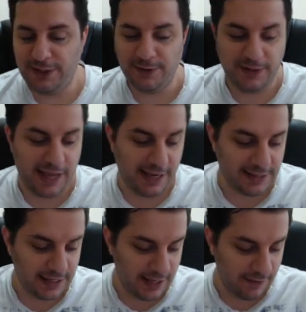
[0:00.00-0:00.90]
2
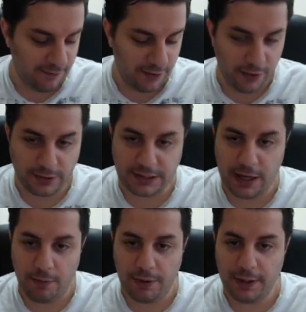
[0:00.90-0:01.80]
days for those
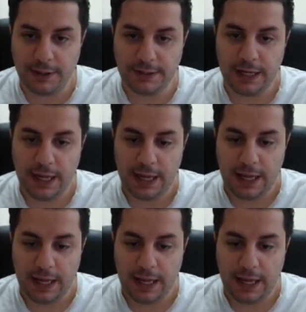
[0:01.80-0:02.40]
numbers,